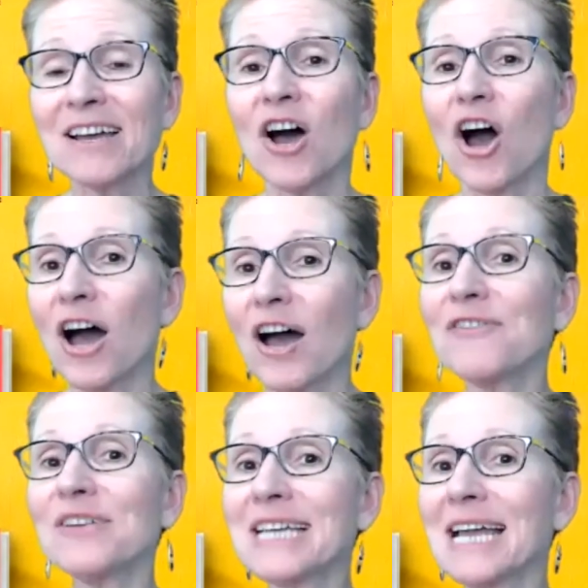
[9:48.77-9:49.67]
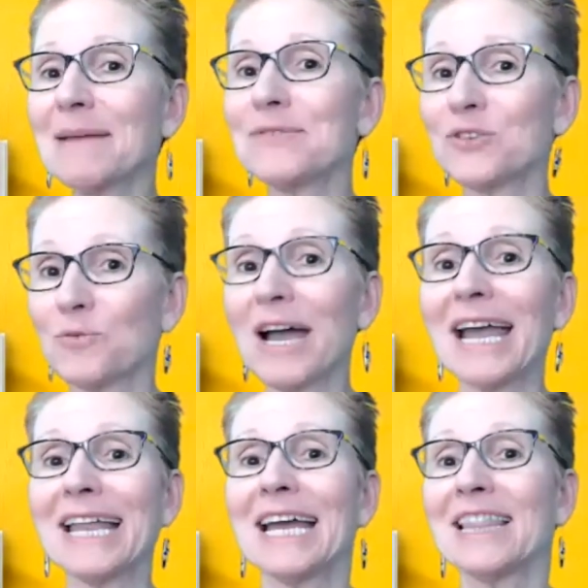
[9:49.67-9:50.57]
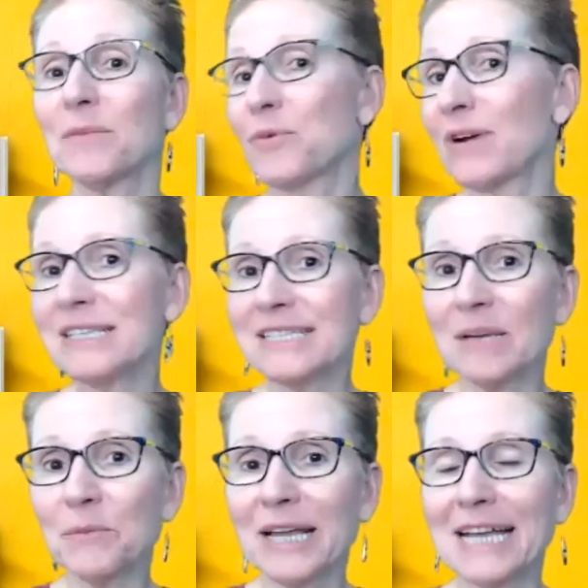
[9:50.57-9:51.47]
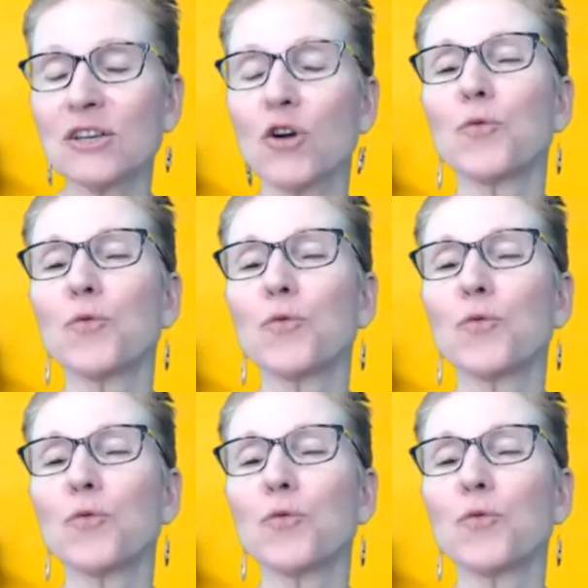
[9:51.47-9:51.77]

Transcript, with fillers: oftentimes you're right, the processing plants are